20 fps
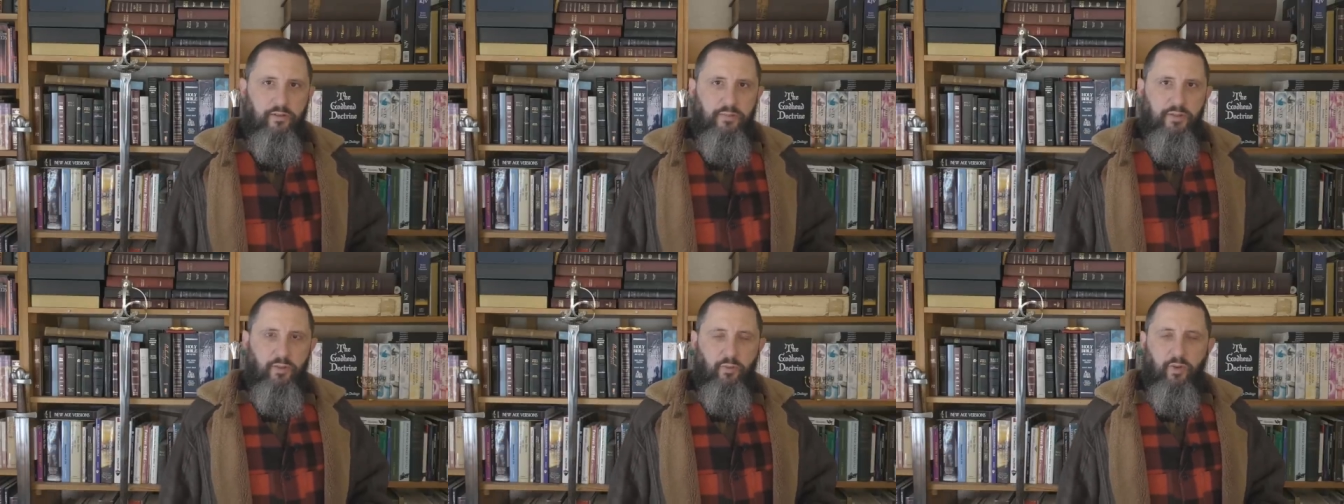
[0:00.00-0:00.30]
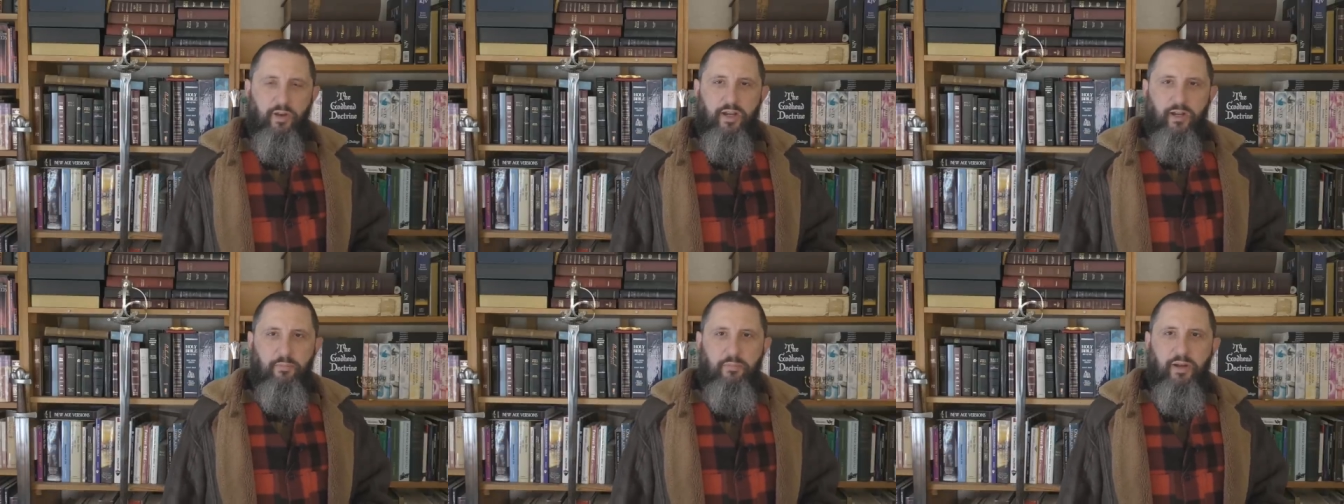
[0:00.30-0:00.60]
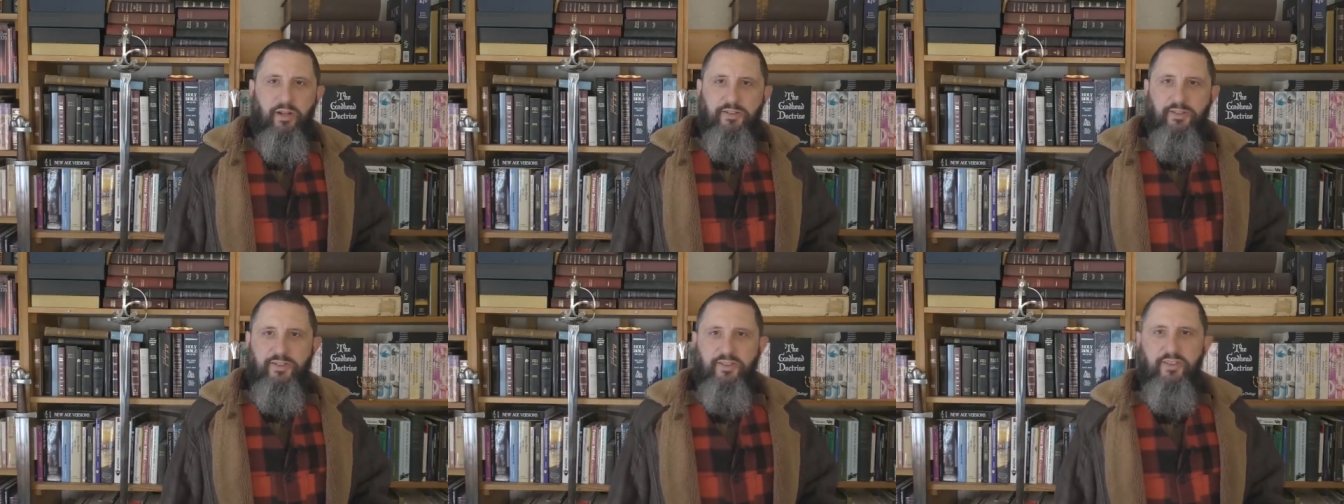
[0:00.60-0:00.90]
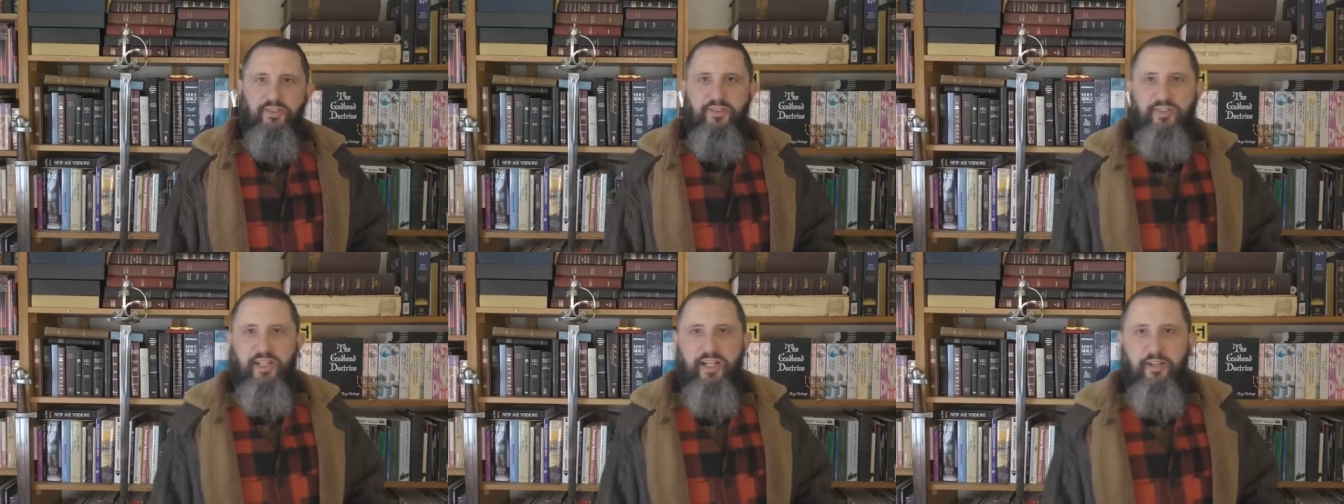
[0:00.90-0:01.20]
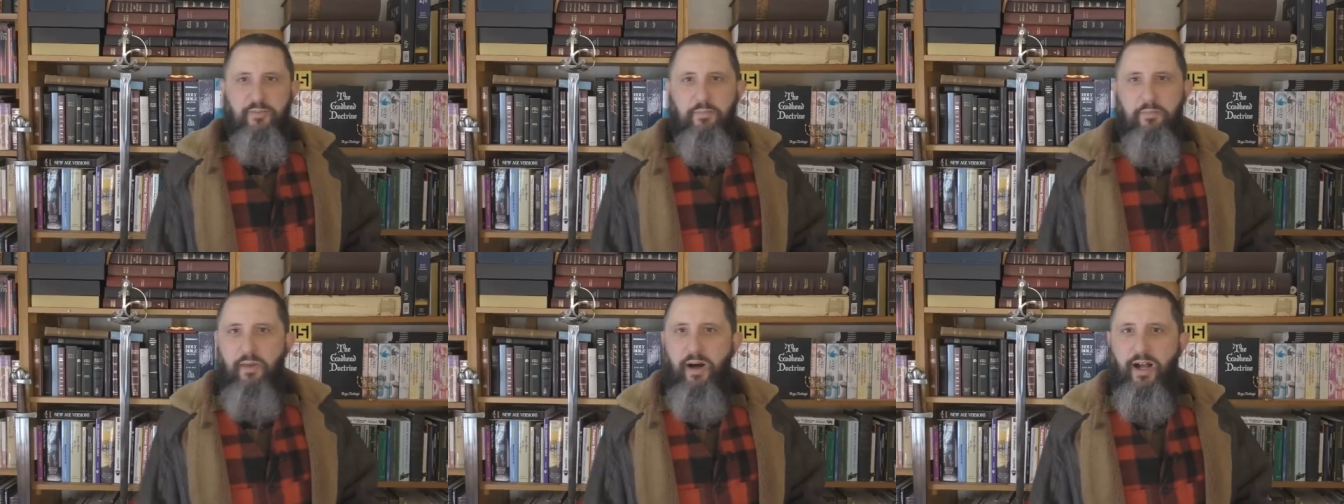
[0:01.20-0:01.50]
Man, what a bunch of
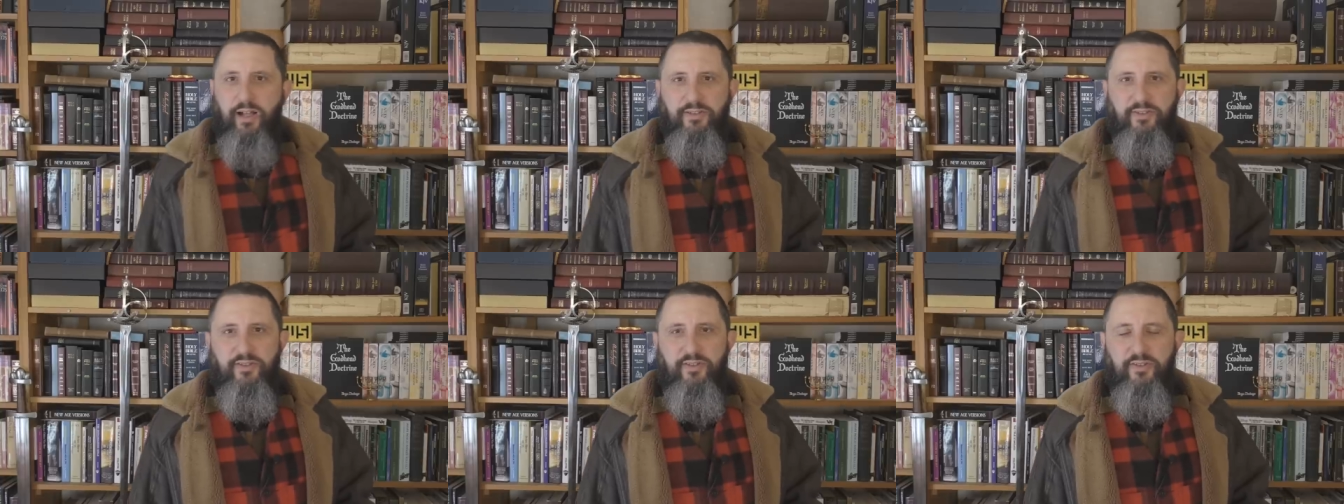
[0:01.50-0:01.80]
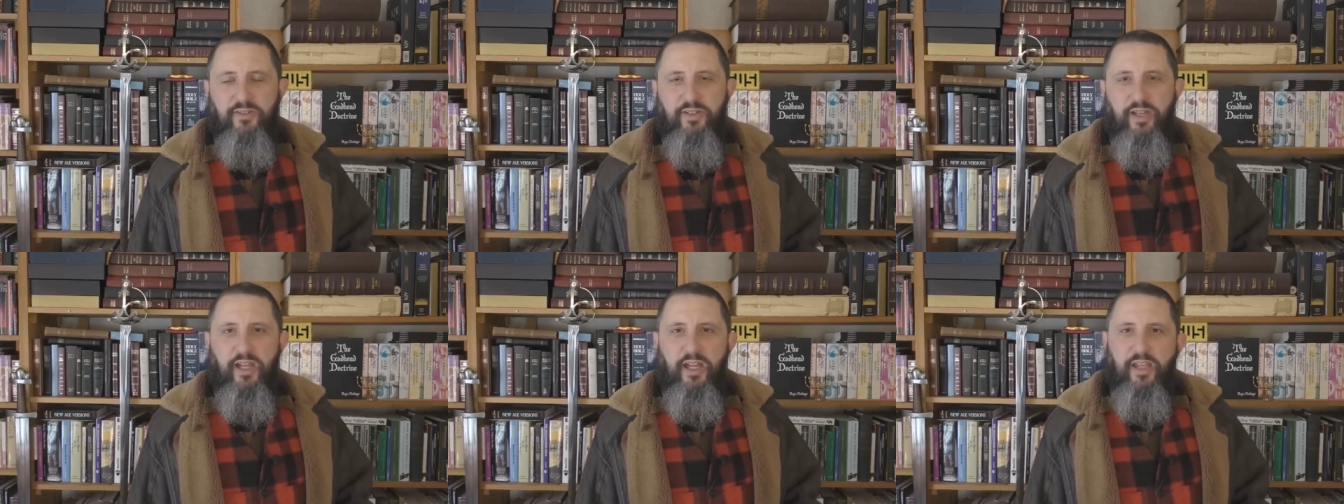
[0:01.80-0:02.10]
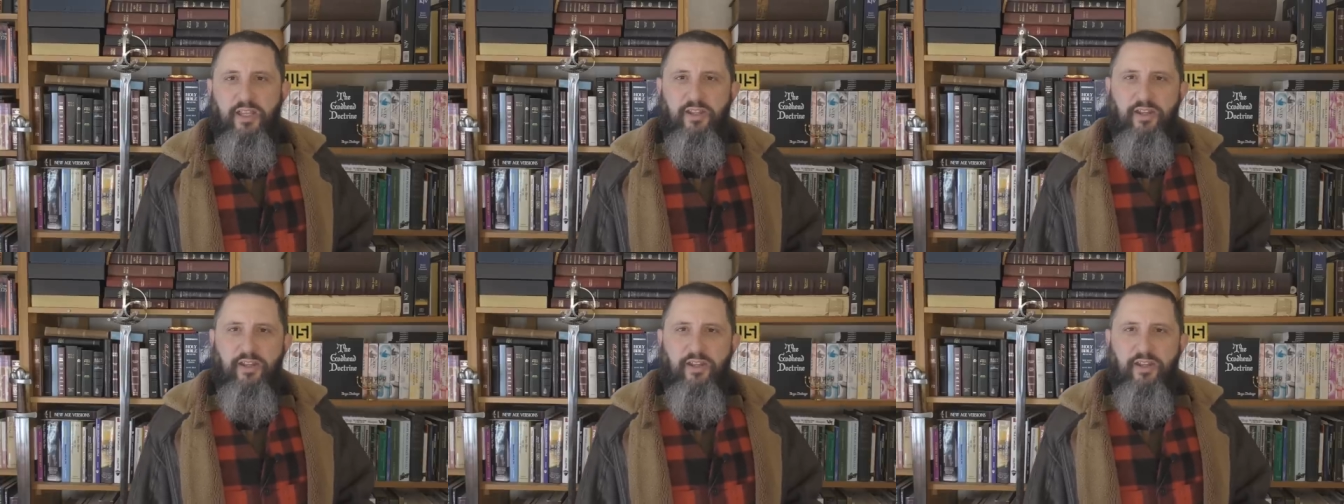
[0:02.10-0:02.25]
sick monsters.